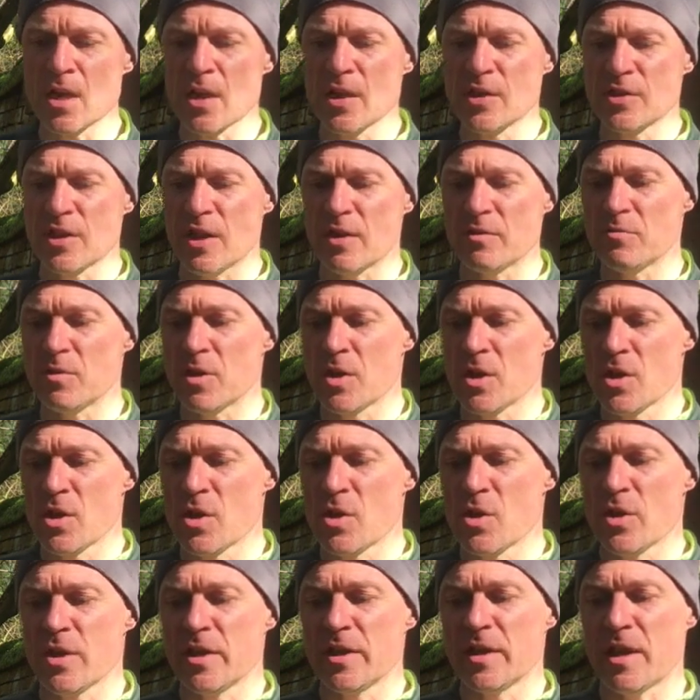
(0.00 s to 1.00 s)
So,
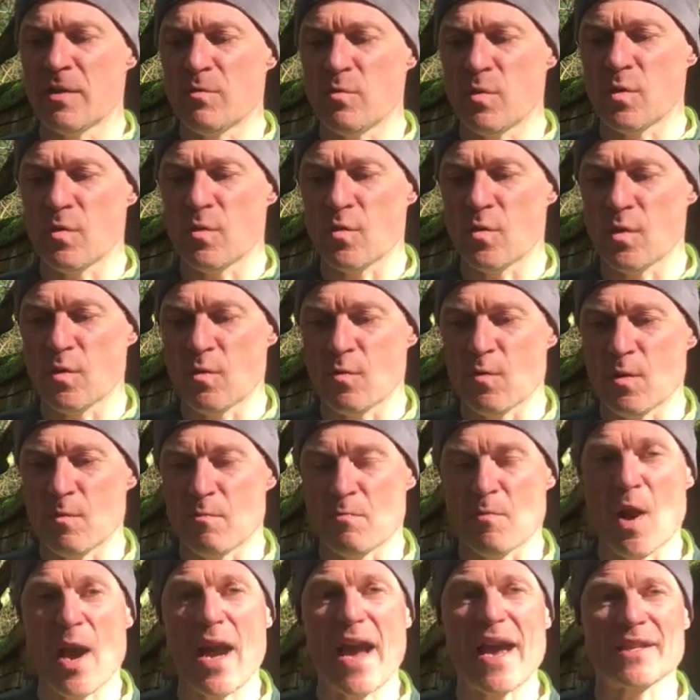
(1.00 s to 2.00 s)

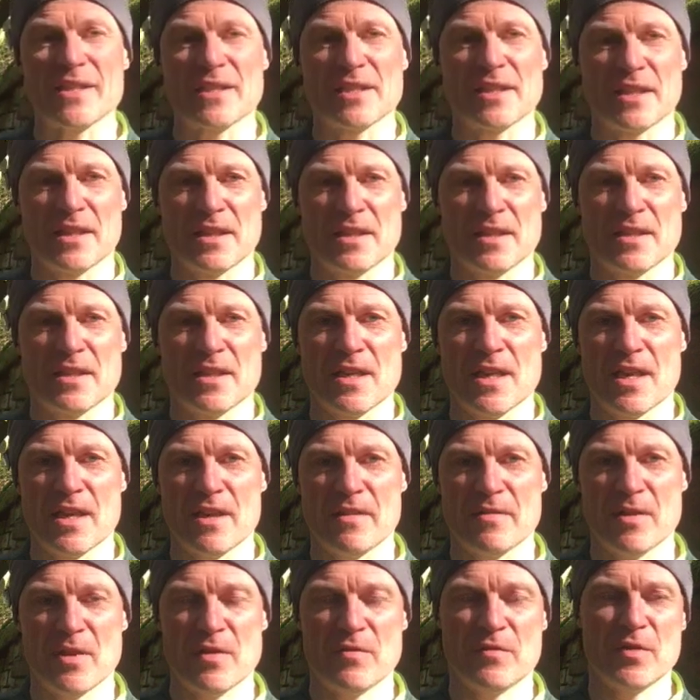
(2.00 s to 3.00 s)
my ask
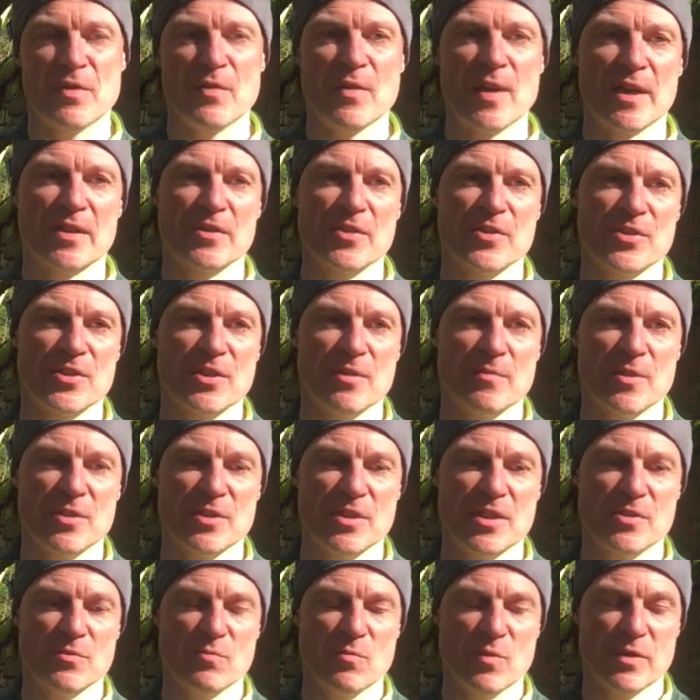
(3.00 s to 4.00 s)
of you, our customers,
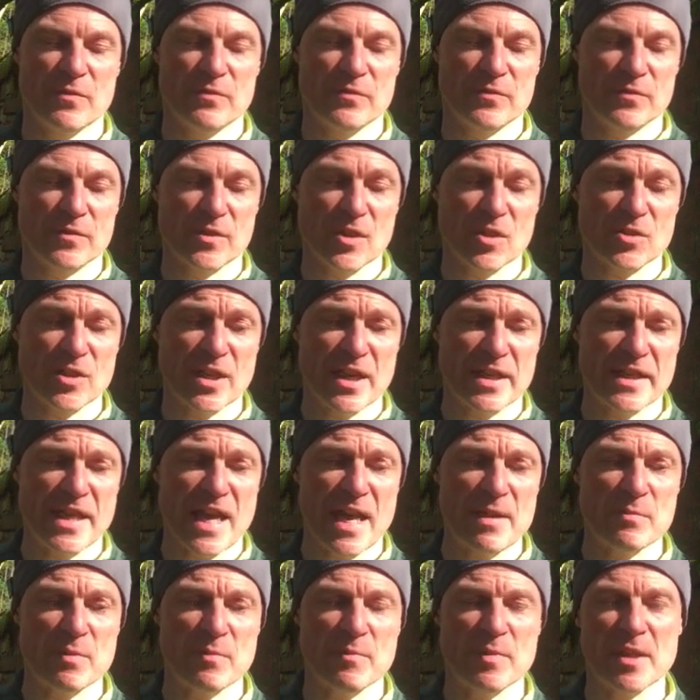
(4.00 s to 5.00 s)
is we've got a
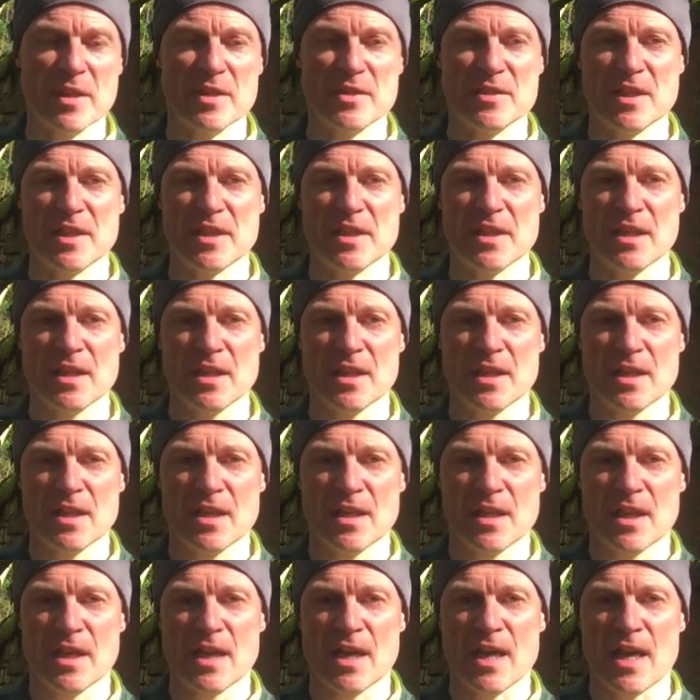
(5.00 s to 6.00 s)
capability
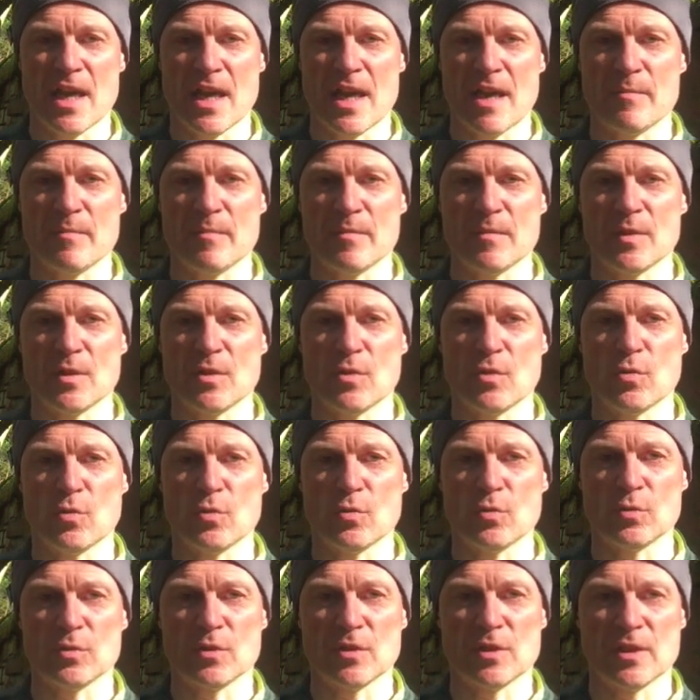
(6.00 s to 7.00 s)

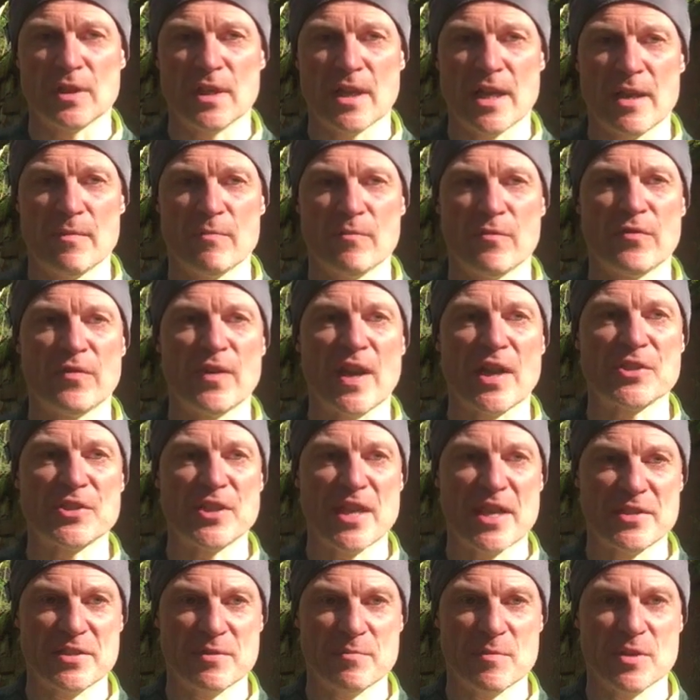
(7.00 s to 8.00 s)
called Flash
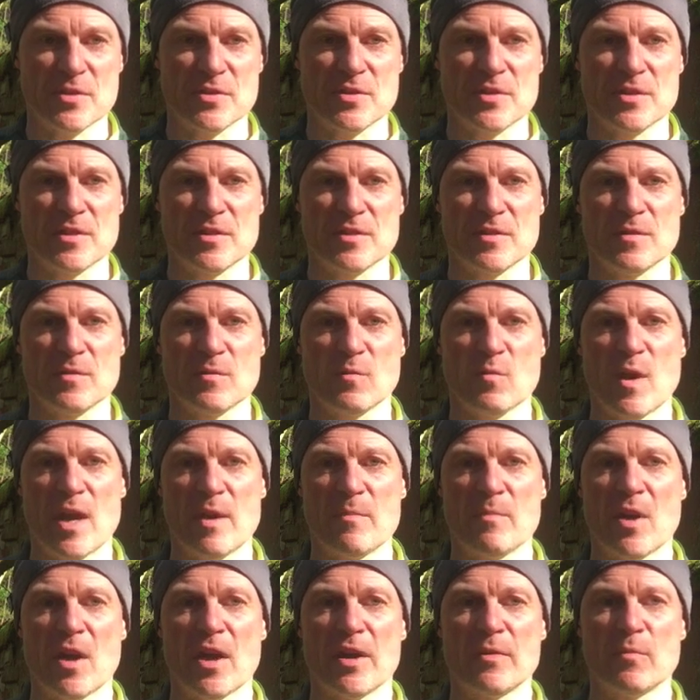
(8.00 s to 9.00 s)
Assessment,
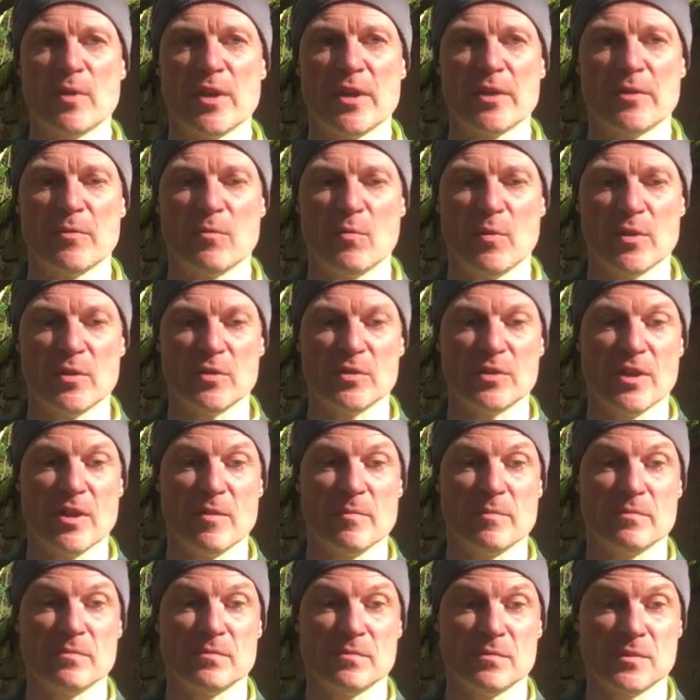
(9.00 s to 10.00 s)
whereby we'll
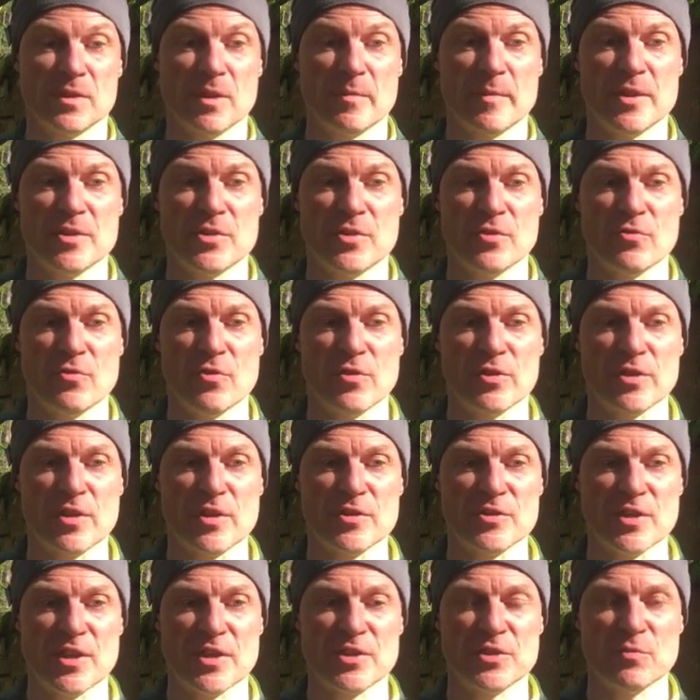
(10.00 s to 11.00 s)
come into your
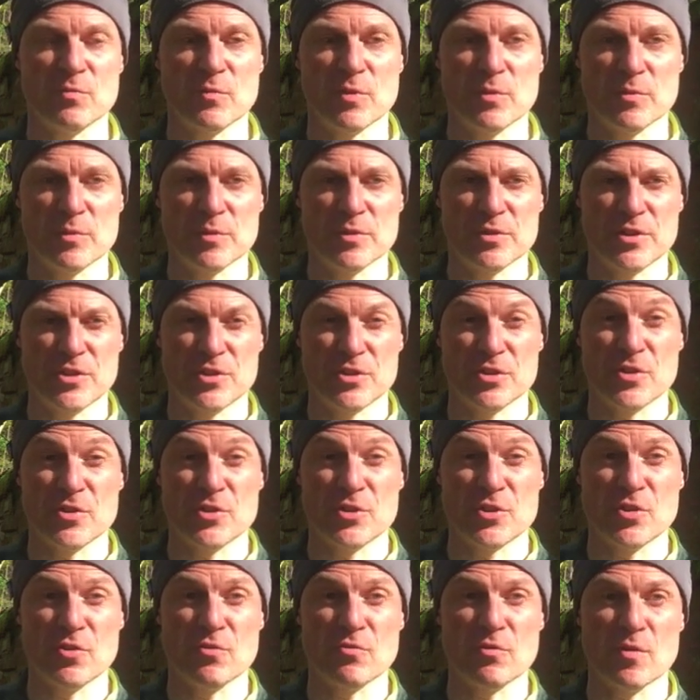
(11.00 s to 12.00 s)
organisation, we will
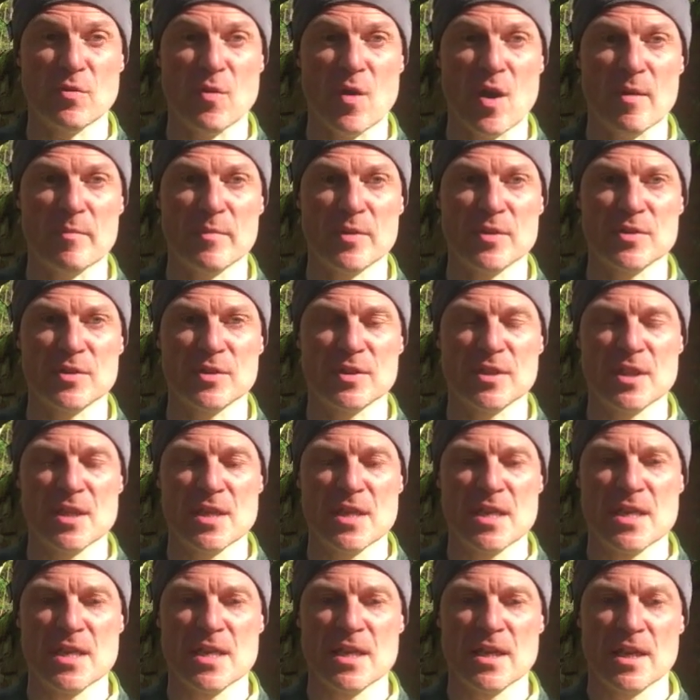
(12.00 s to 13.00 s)
discuss your requirements
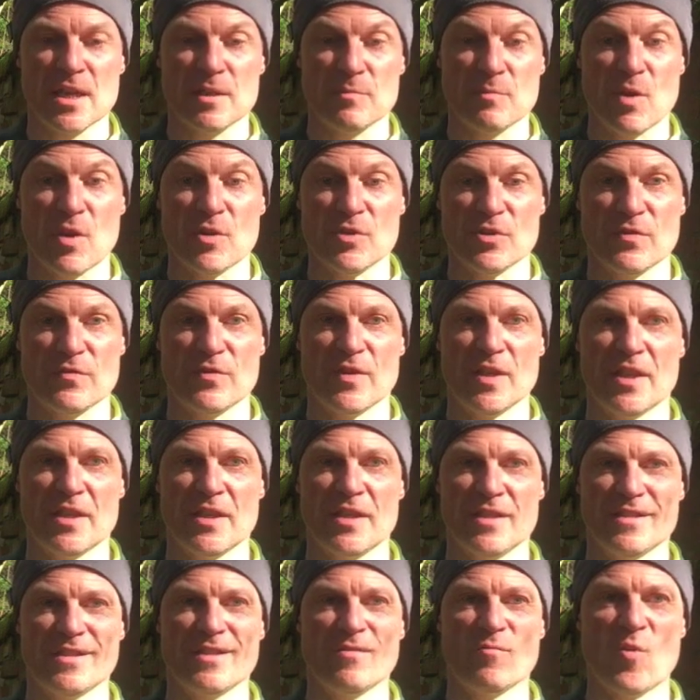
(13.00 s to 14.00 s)
as part of the
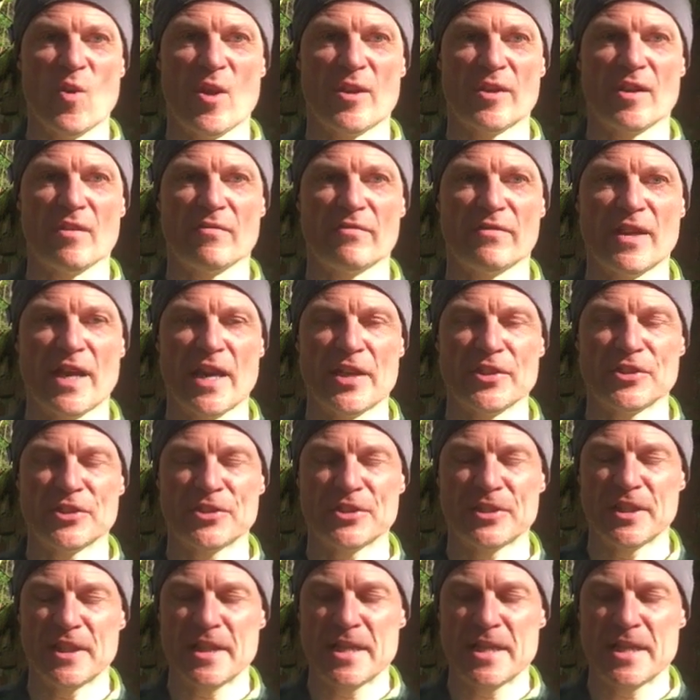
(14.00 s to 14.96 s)
Why Not Flash,